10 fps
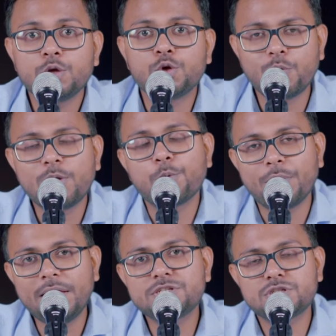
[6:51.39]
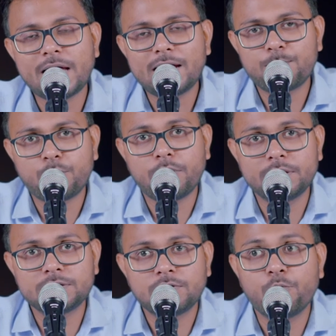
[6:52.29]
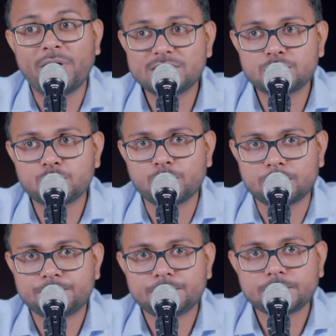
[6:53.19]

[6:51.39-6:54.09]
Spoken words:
you will reach that point very soon.